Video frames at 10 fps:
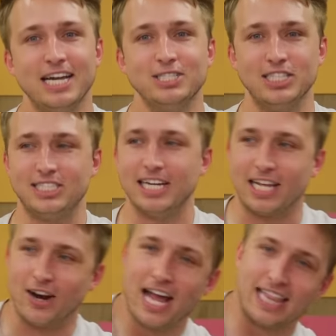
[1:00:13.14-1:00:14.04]
It's definitely
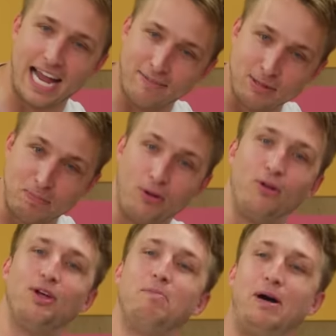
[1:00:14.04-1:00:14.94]
happened. They have to
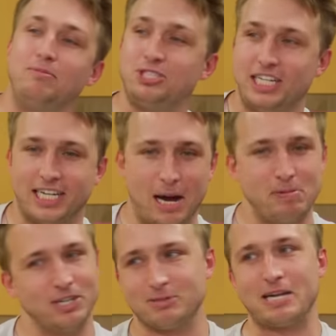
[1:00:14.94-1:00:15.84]
pull their bum cheek up
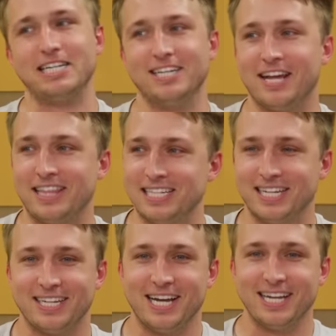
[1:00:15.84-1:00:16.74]
and you're expecting nothing to